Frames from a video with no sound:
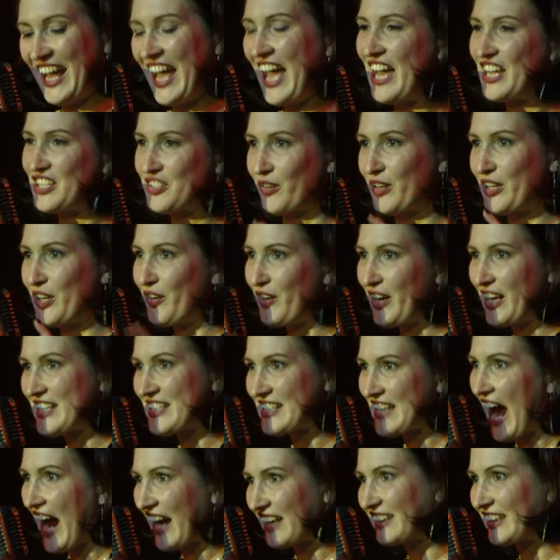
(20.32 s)
So I know
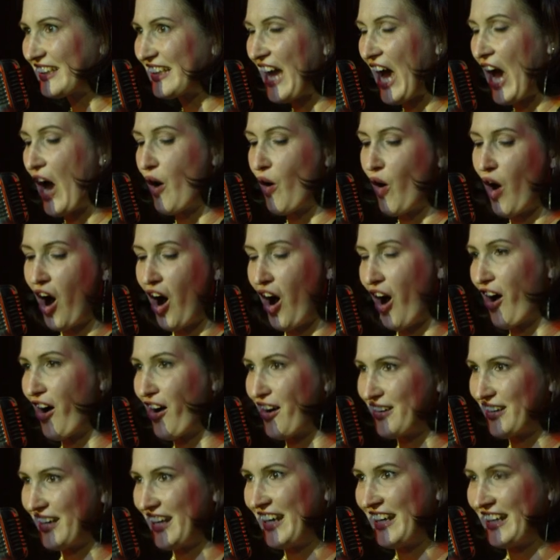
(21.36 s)
exactly how
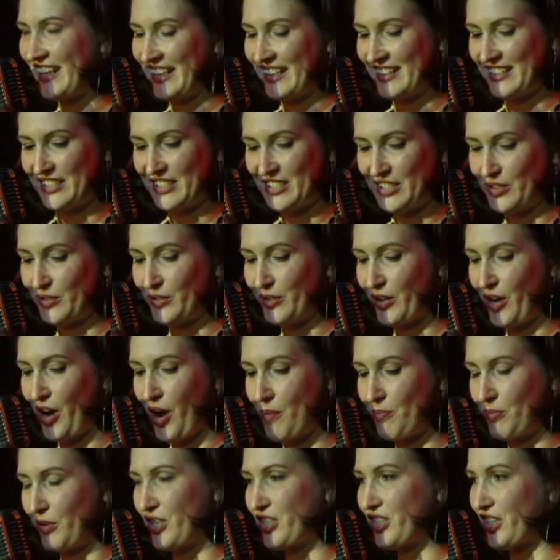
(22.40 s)
hard it is to
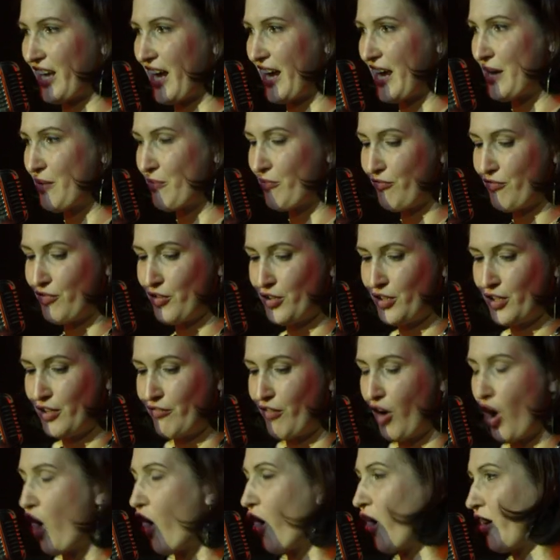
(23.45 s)
accomplish, and I am full of
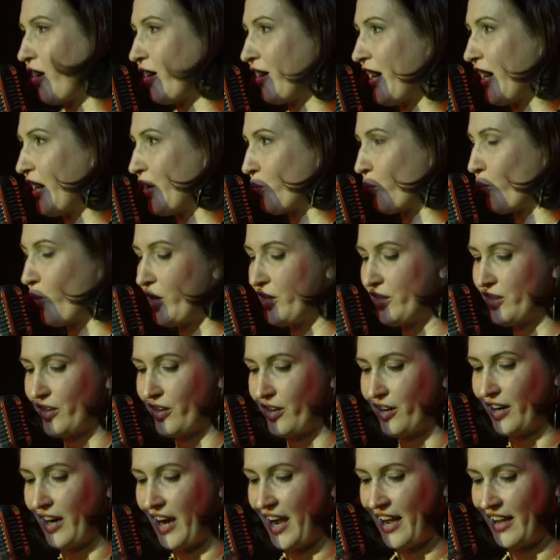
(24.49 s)
awe and
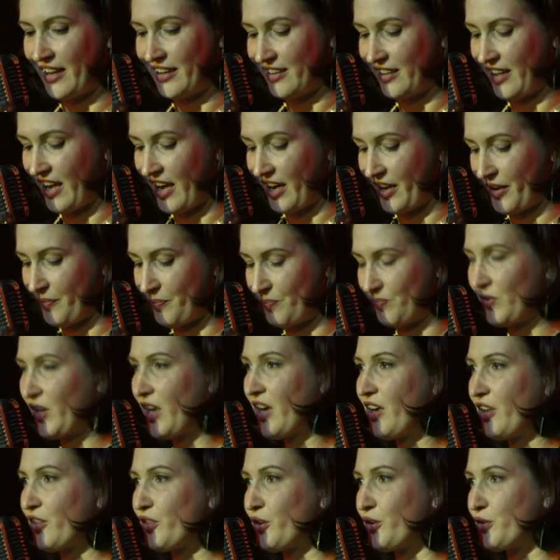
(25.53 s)
wonder at um,
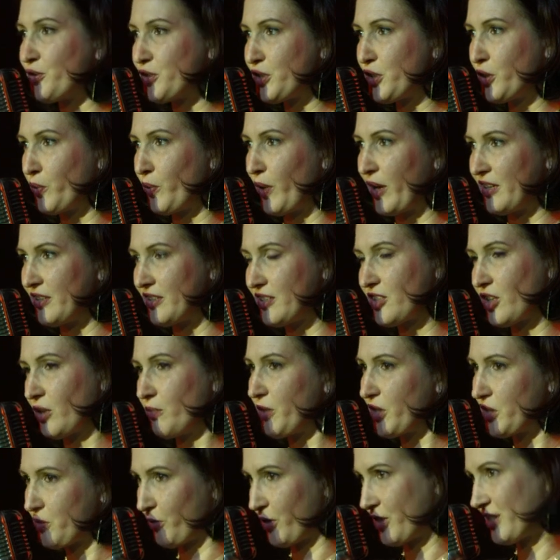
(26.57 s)
those who went so
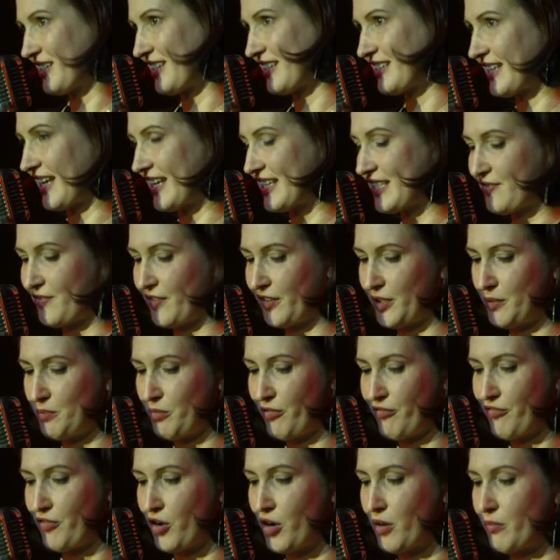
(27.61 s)
much more successfully
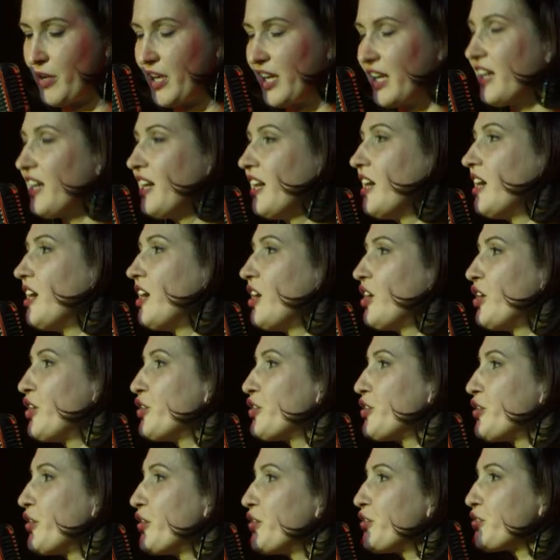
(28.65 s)
before me.
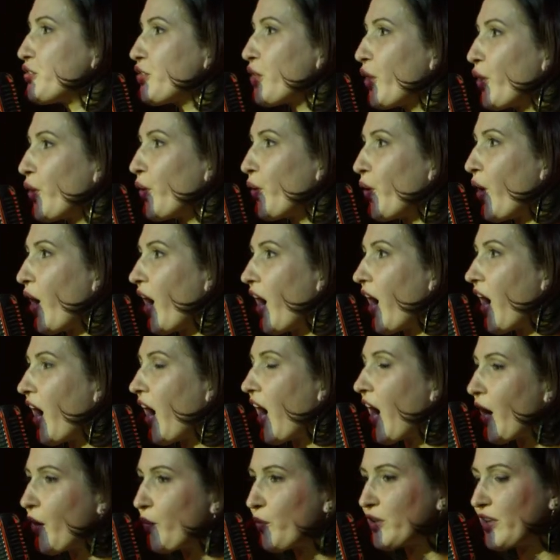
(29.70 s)
So
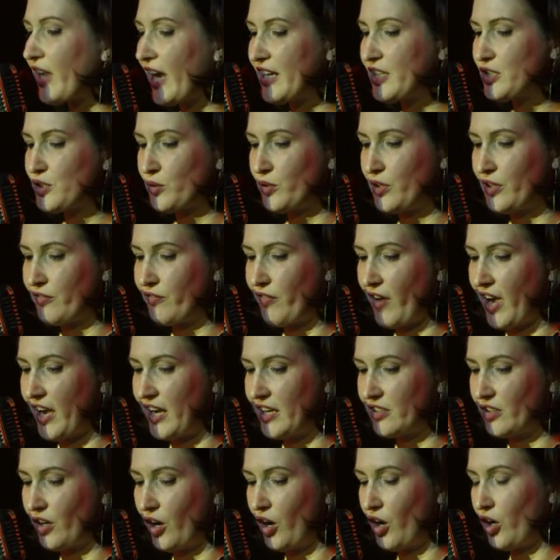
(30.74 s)
I would like to
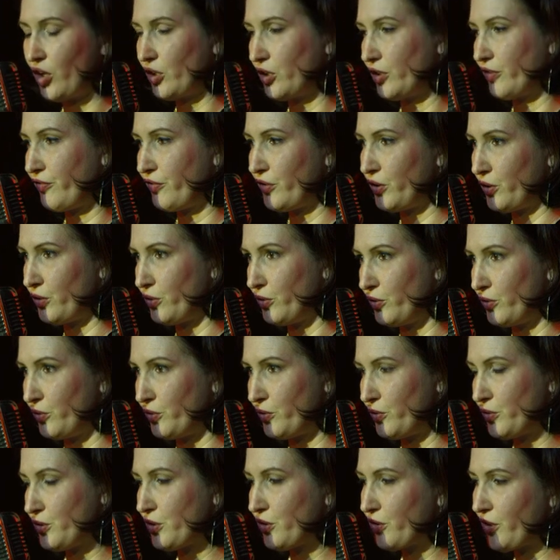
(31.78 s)
invite all of
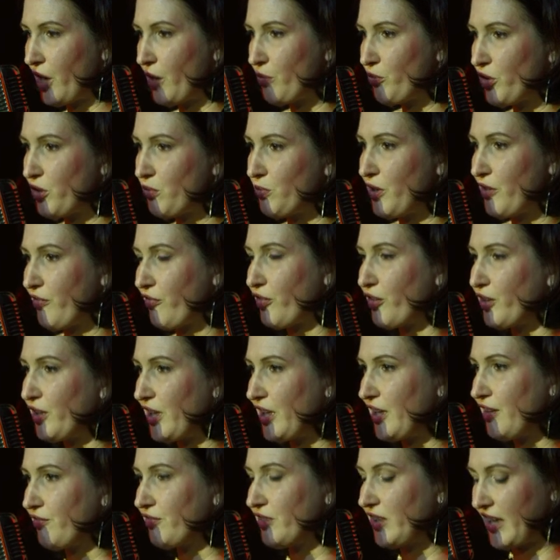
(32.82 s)
you to come with me for an
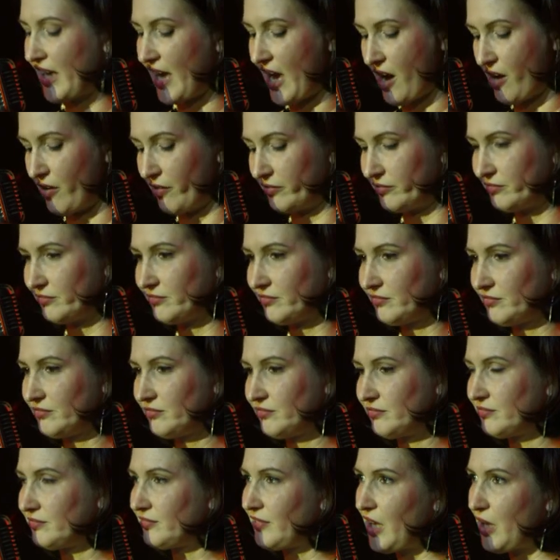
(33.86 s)
evening out
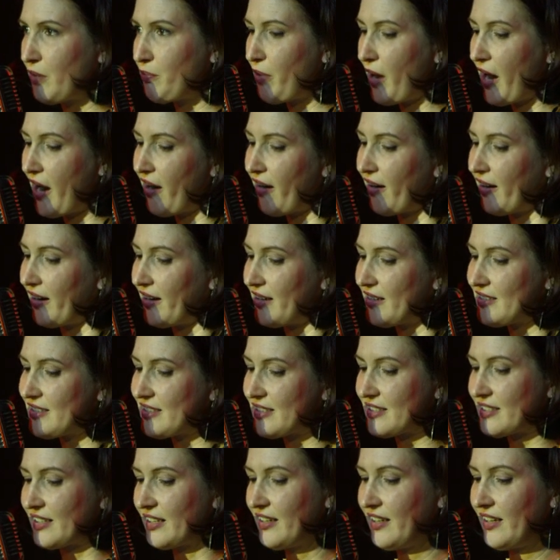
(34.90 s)
in Paris.